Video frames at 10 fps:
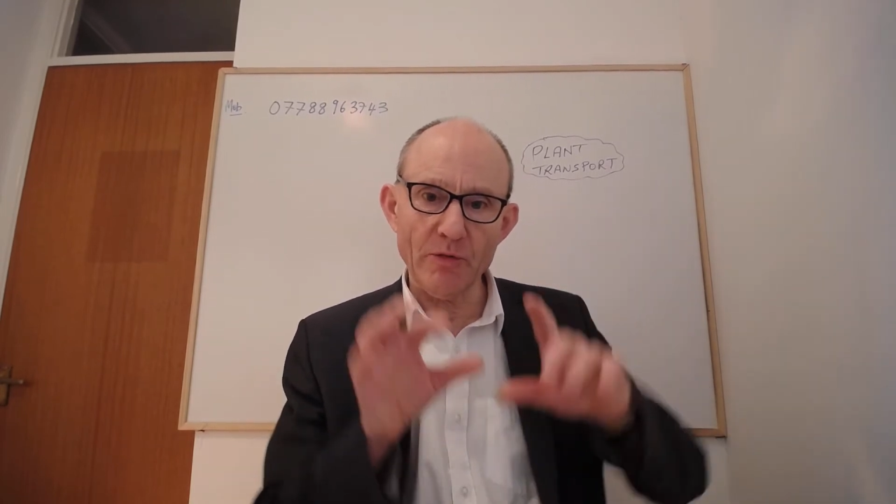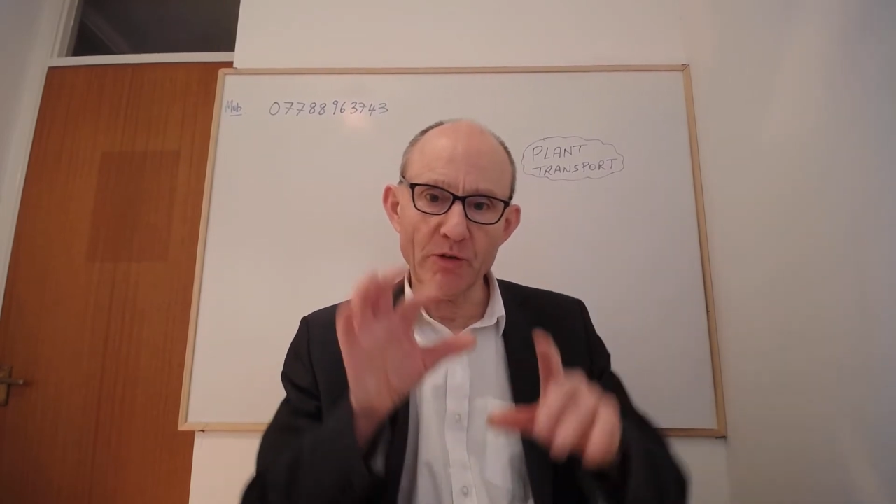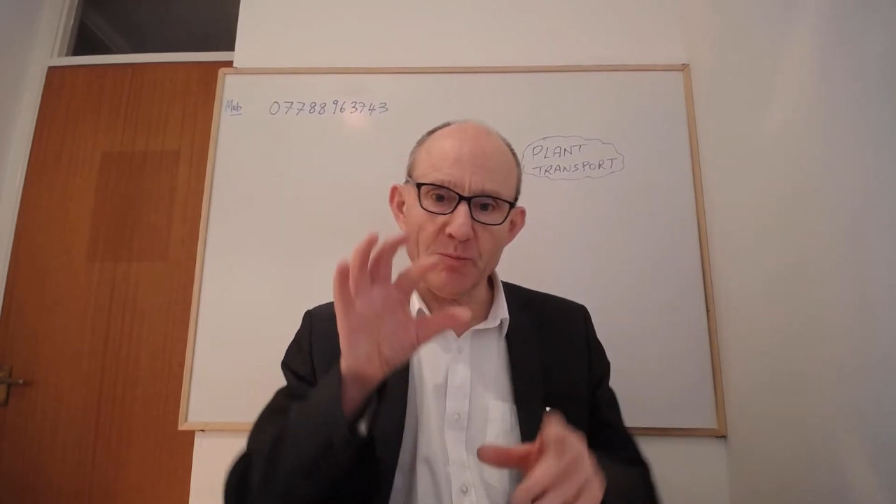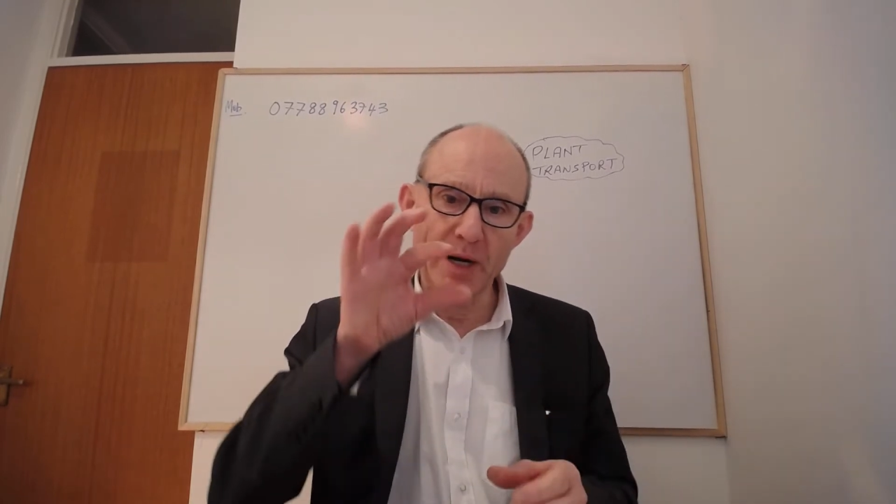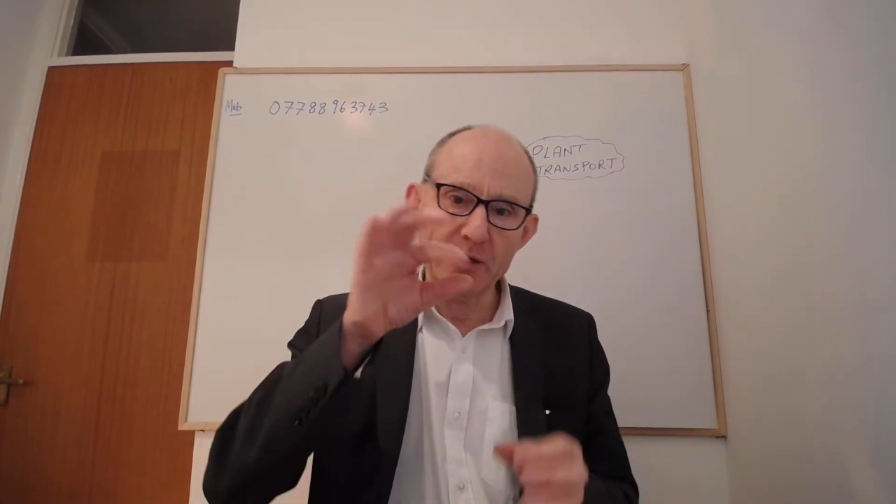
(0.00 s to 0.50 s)

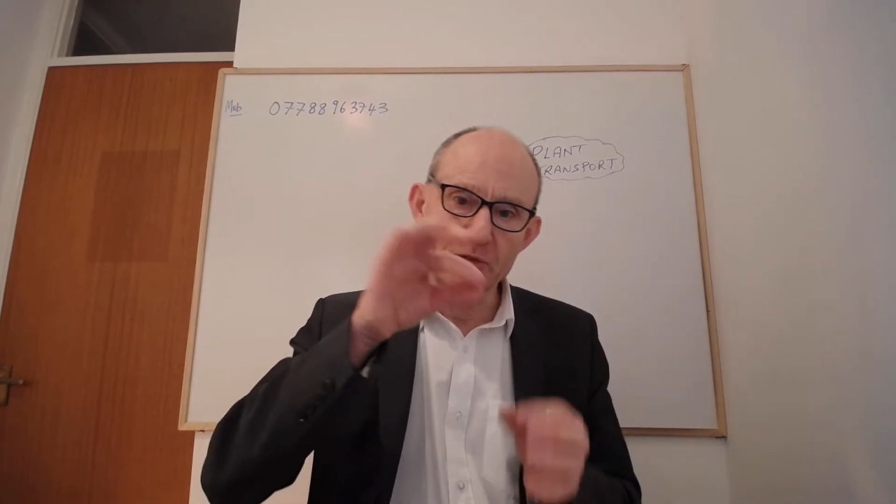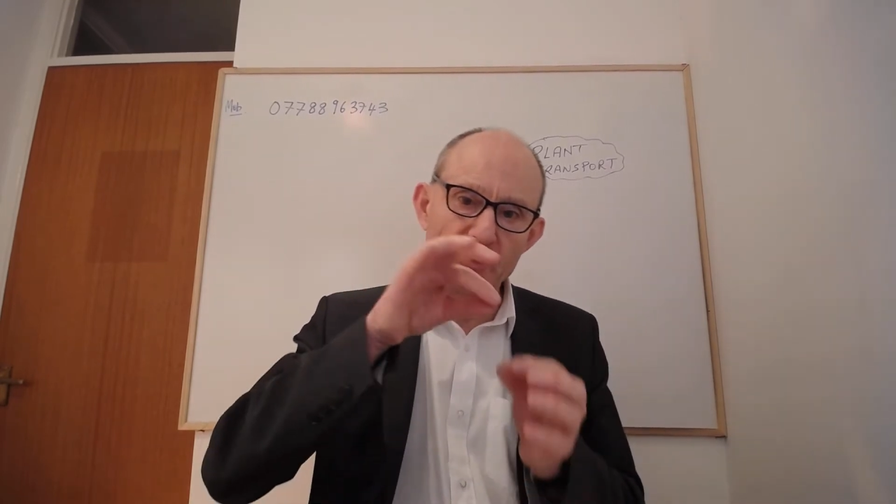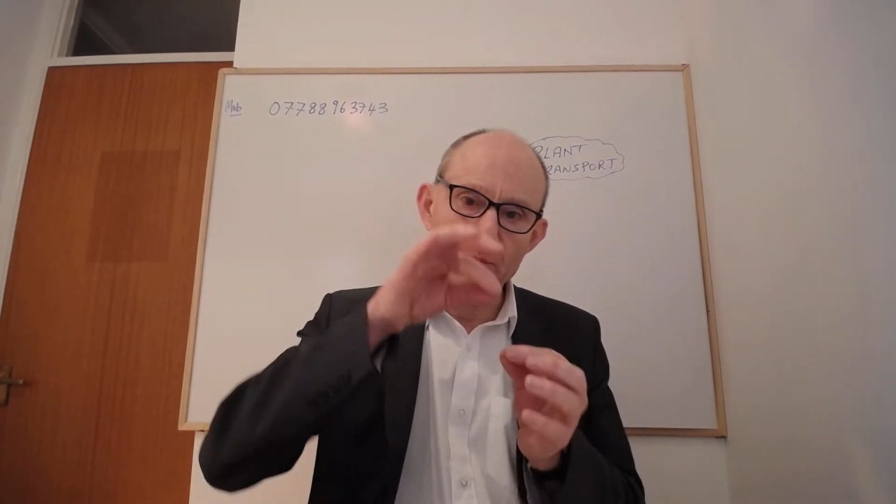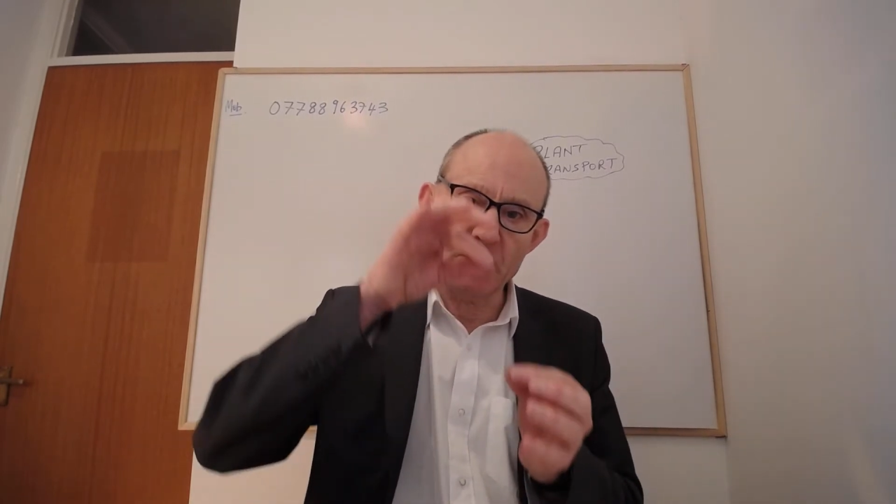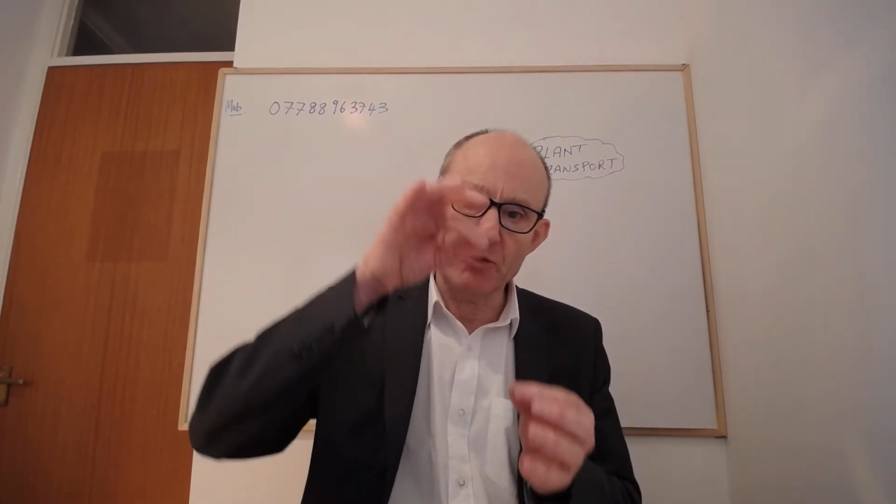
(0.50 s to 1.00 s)
spiral
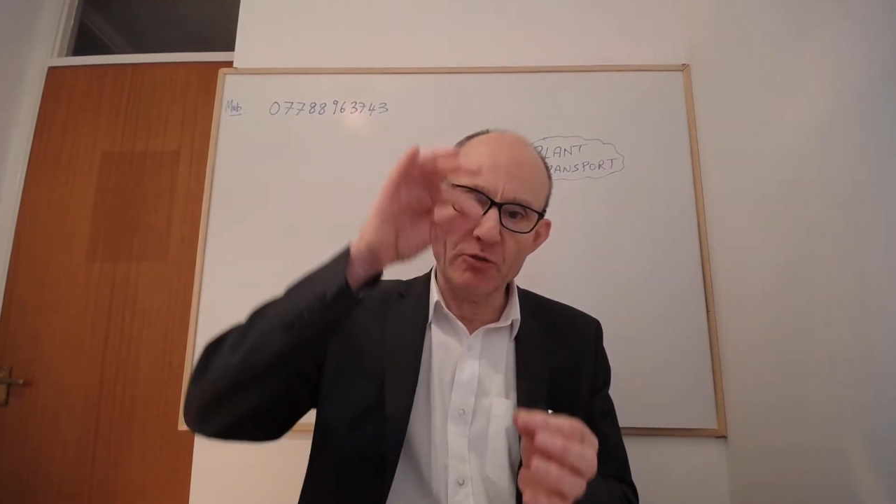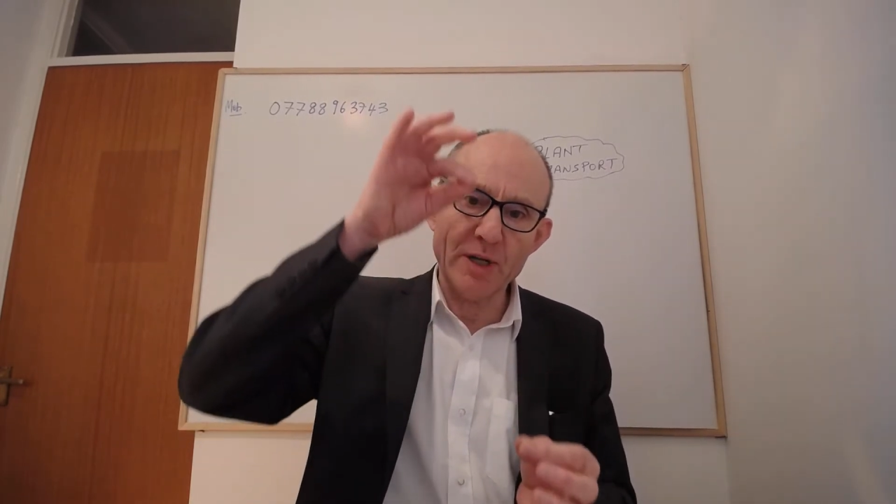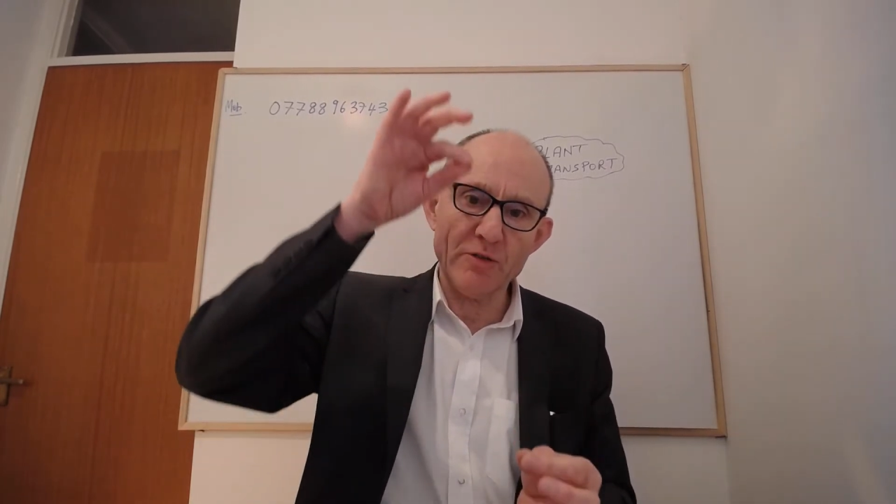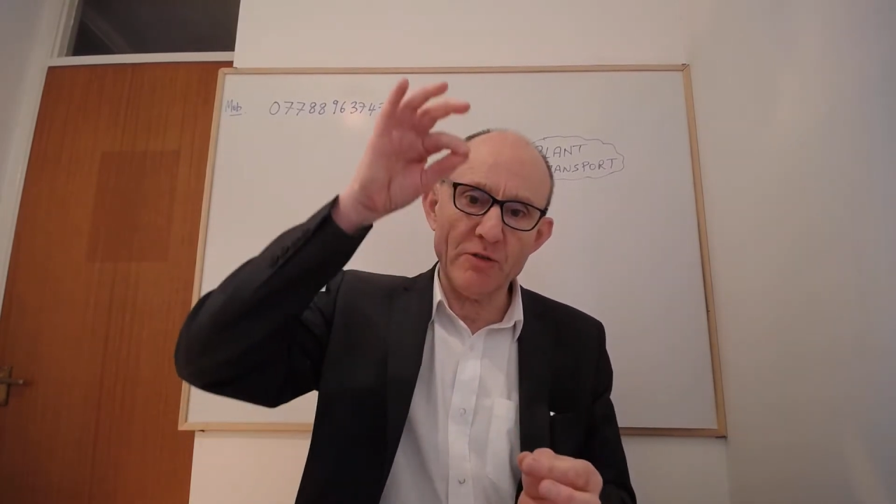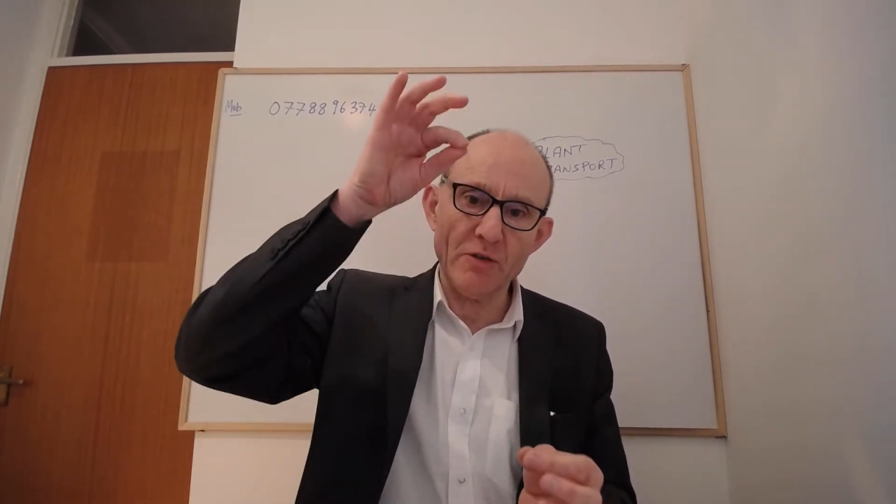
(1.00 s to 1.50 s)
simply
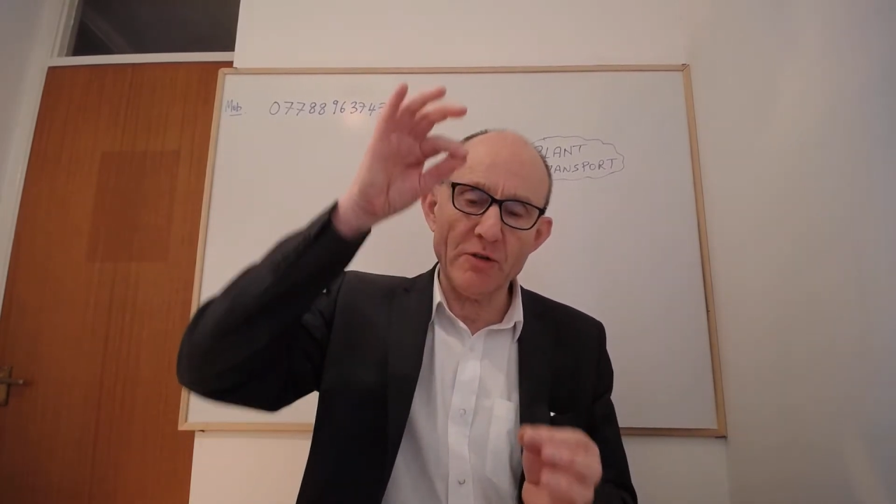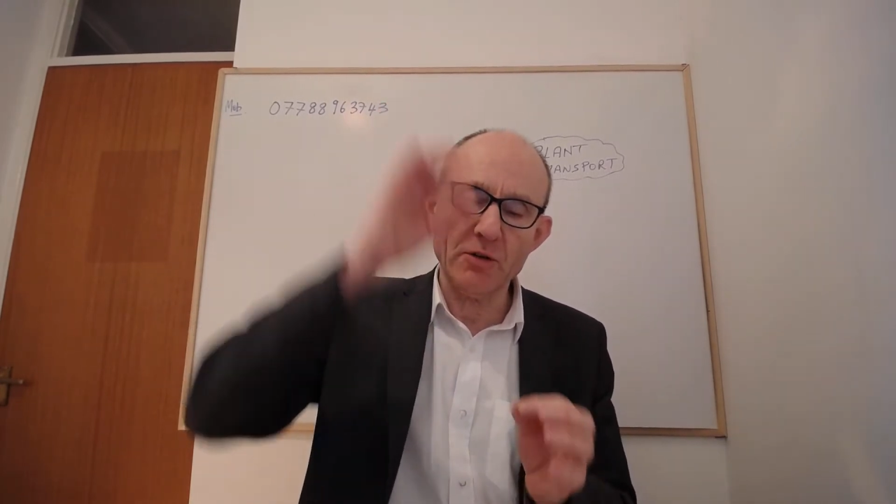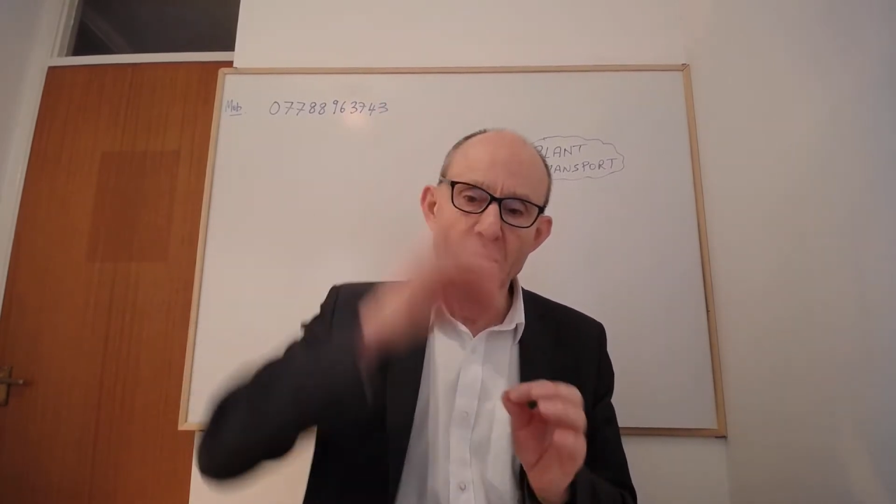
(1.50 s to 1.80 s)
stretches out,